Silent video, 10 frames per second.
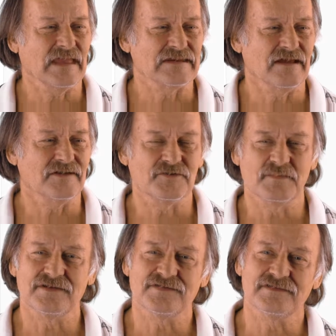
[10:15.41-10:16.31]
Not to
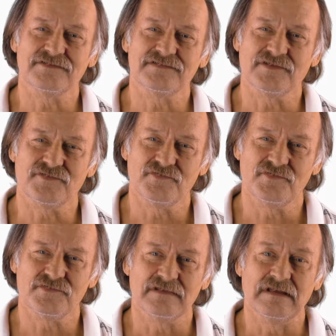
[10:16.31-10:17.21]
mention the
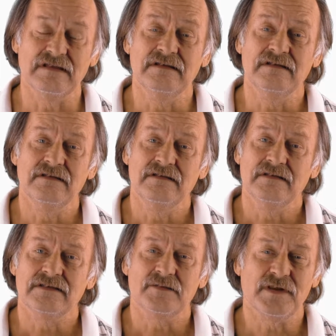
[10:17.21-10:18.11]
sensors,
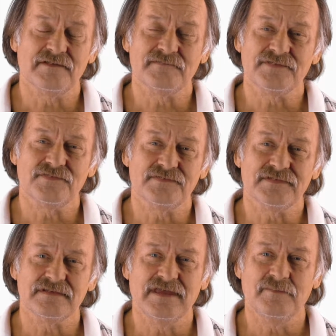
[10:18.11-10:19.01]
the blood vessels
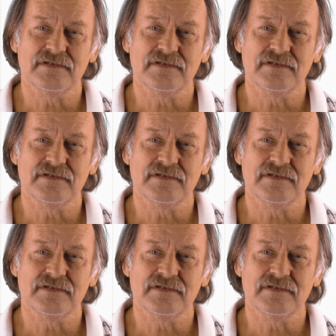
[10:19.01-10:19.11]
that keep